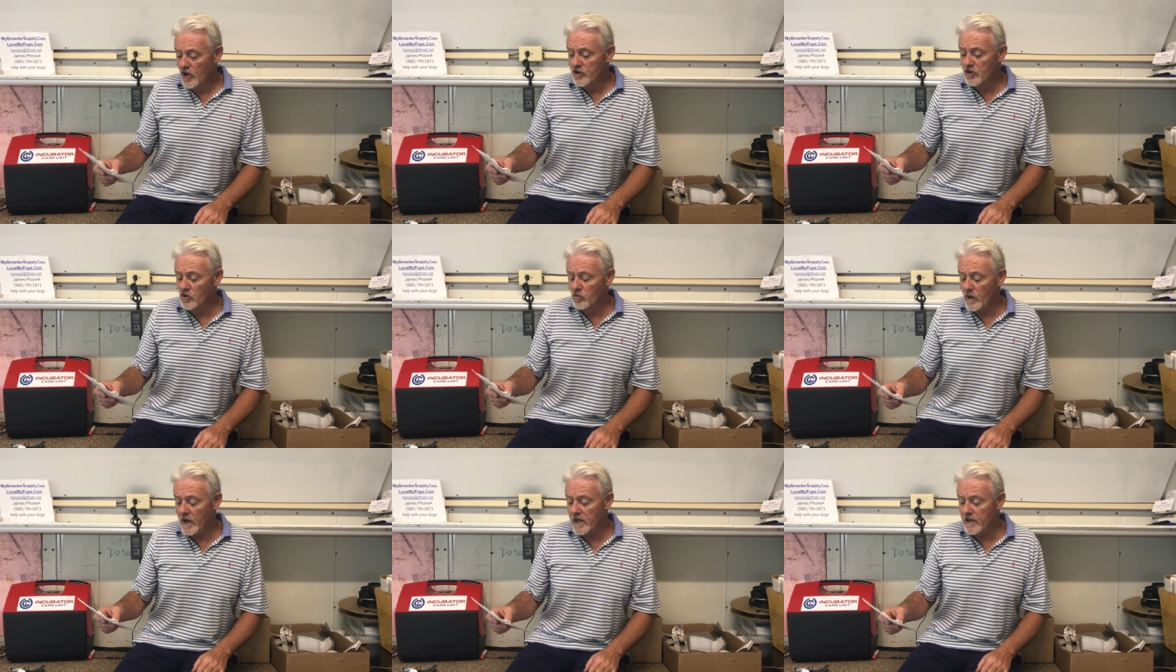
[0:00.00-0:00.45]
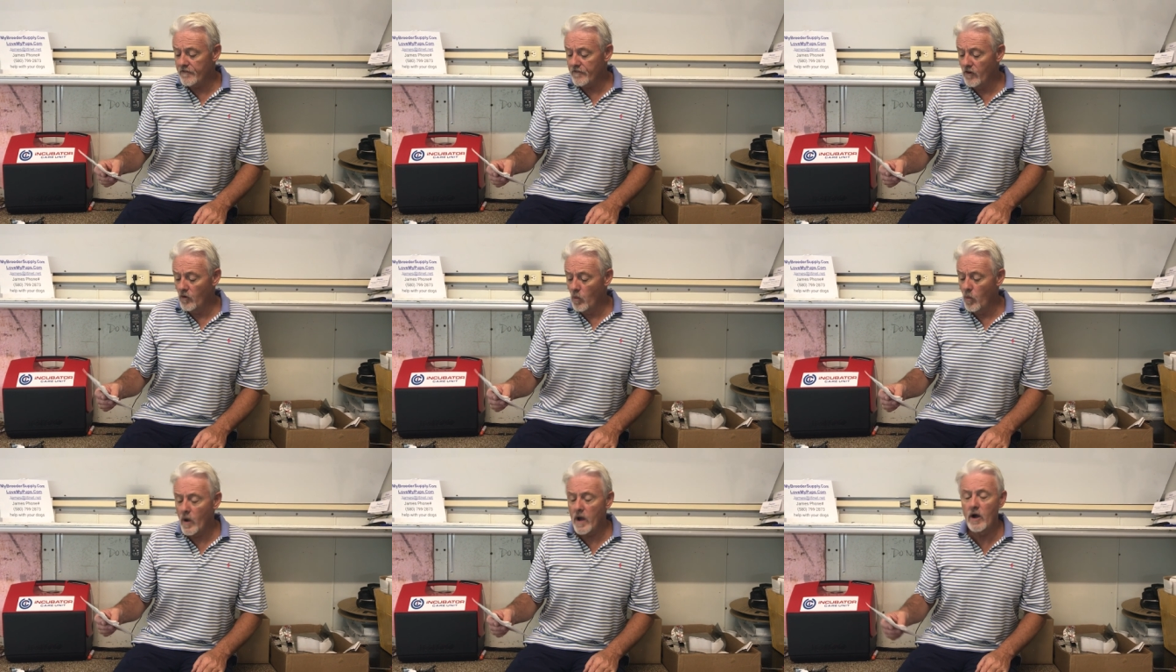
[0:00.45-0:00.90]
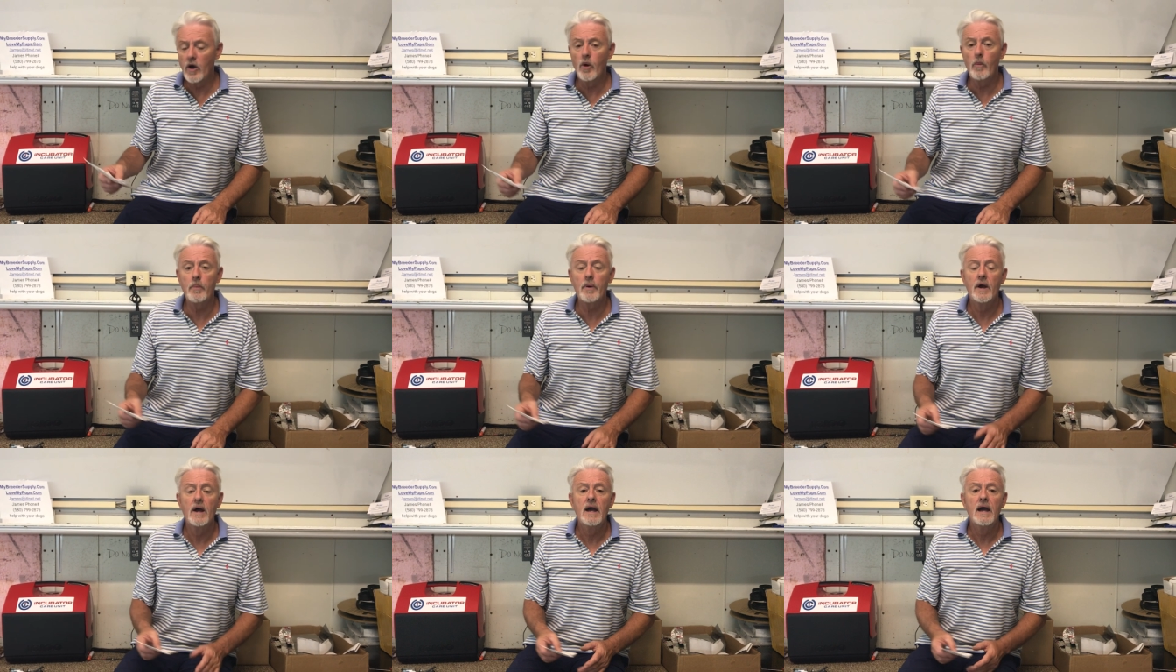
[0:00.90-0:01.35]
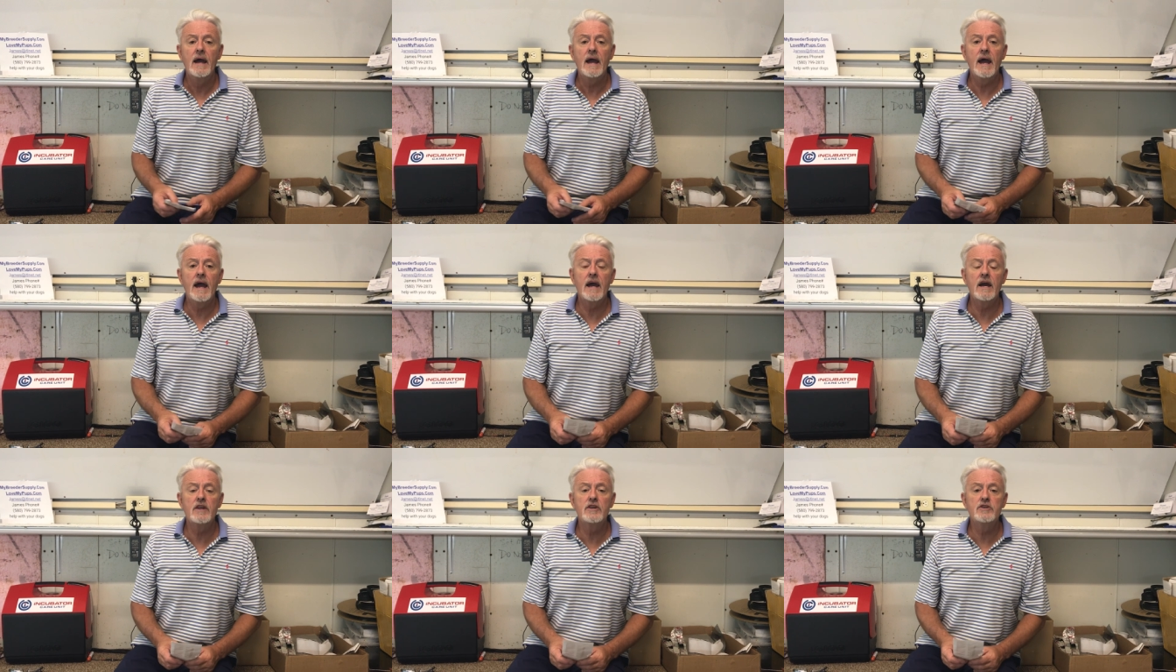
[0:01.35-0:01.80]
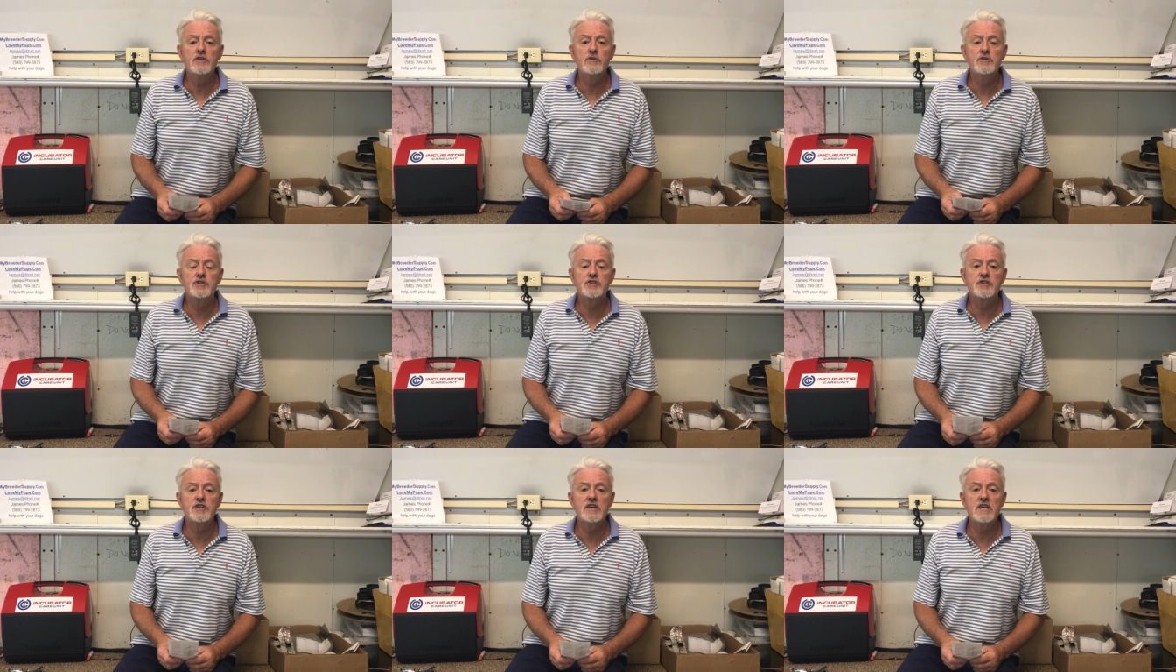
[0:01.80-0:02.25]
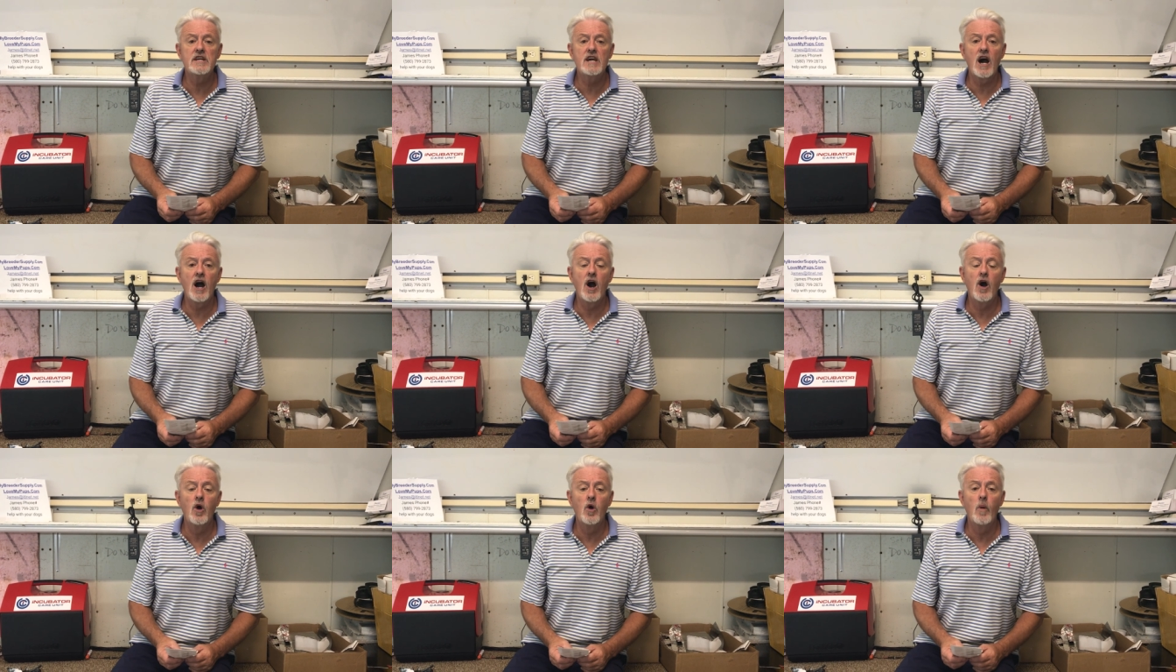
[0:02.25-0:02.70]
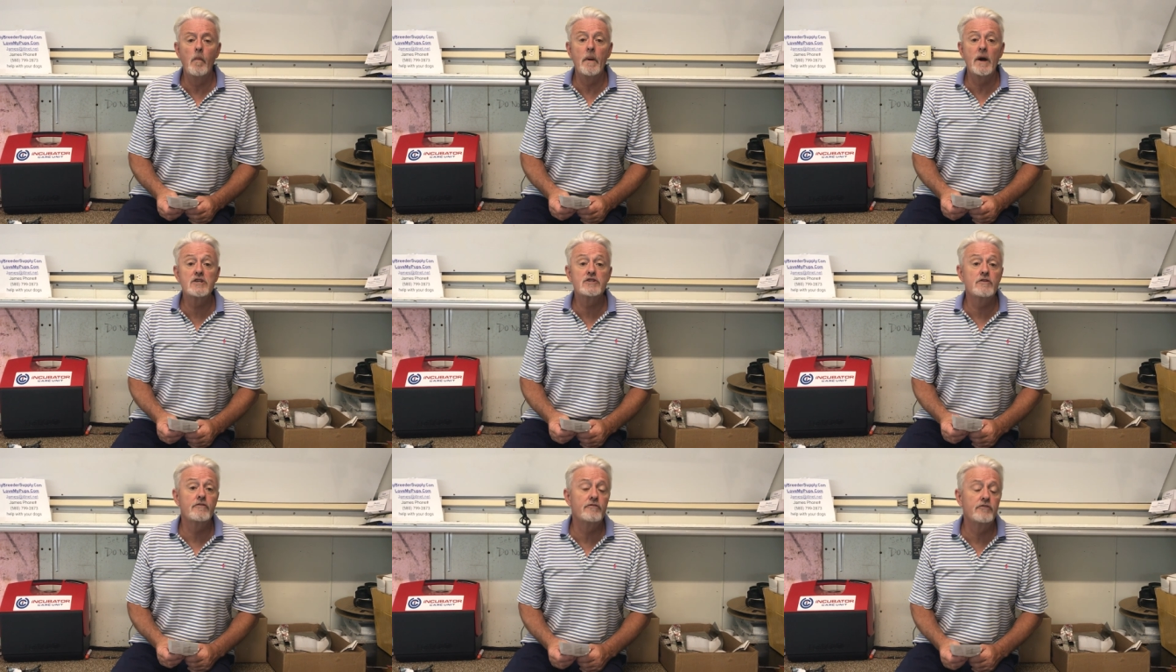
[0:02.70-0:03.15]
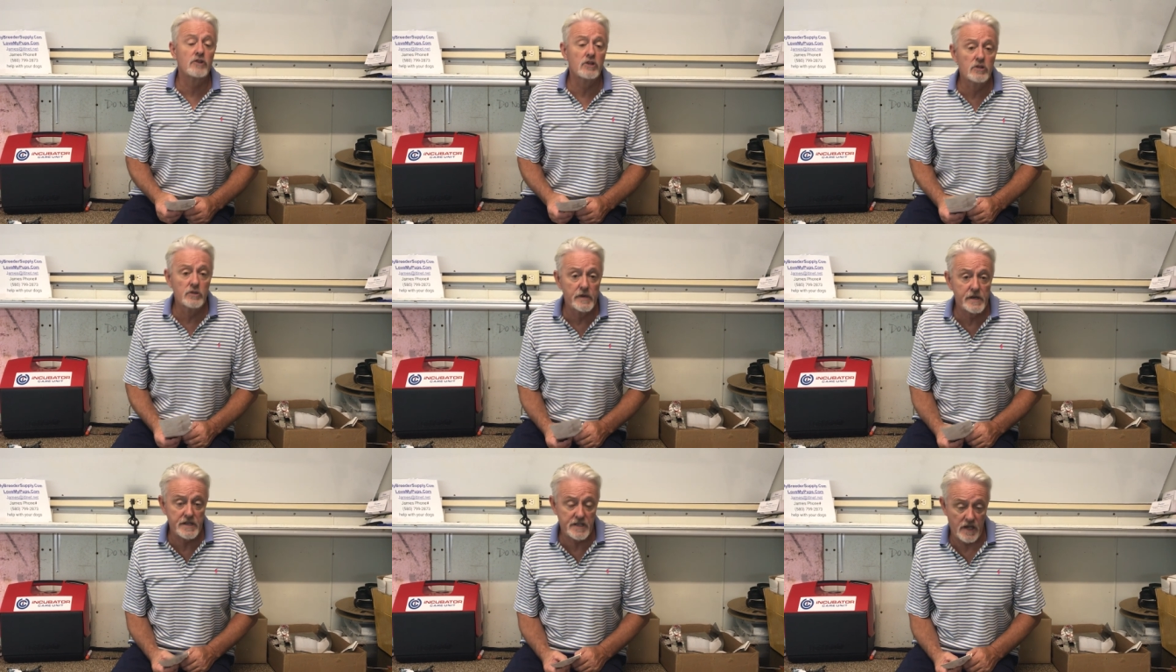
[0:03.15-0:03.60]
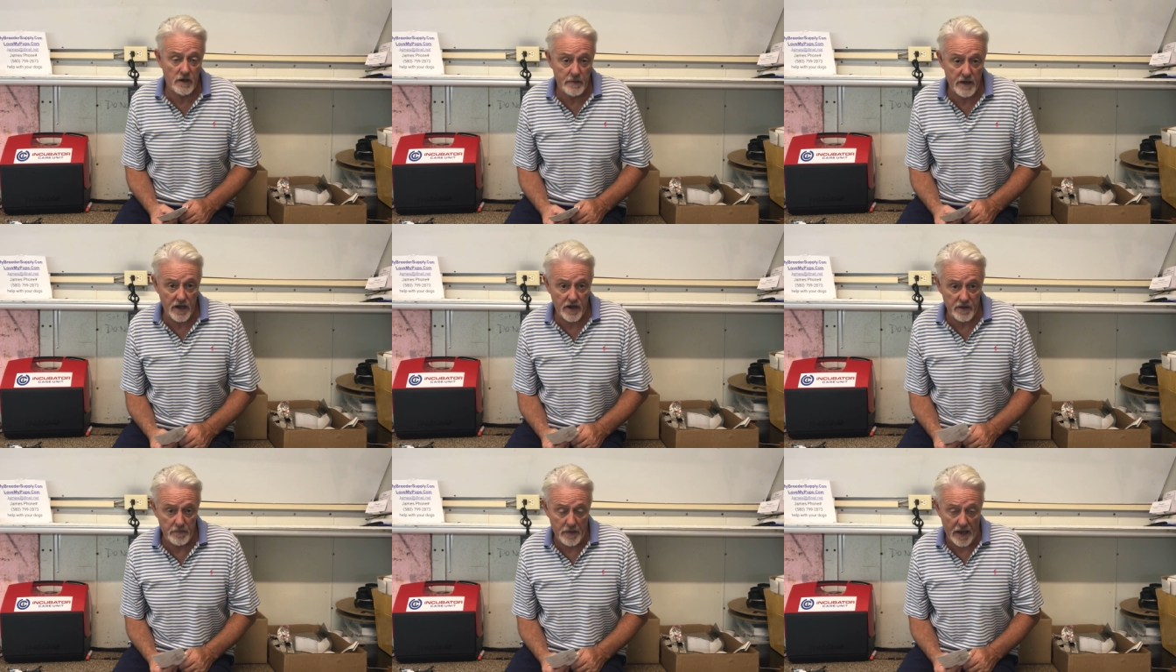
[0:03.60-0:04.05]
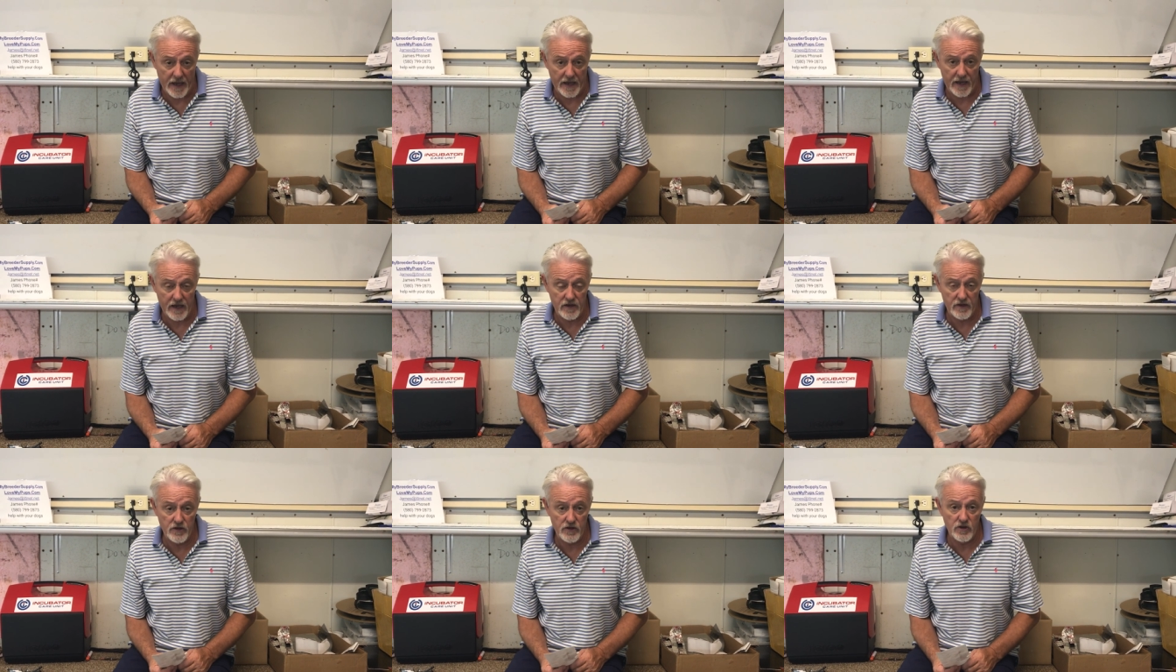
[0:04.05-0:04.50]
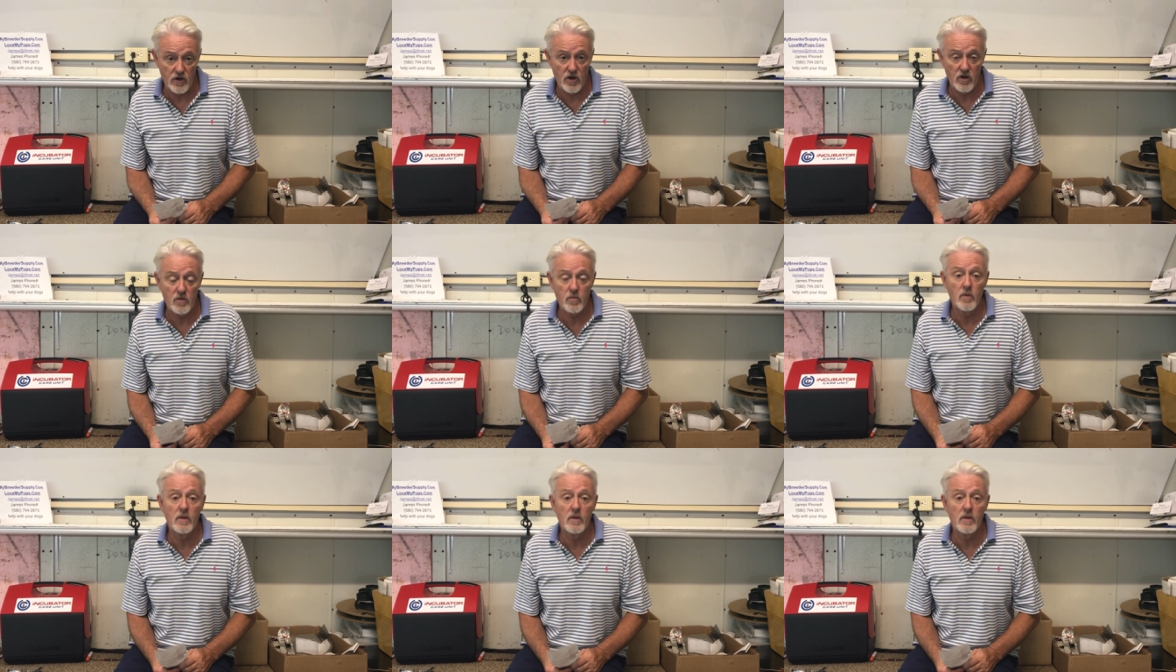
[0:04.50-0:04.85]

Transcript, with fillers: you're ready for whelp, and you see a whole bunch of fluid come out the back end of the dog.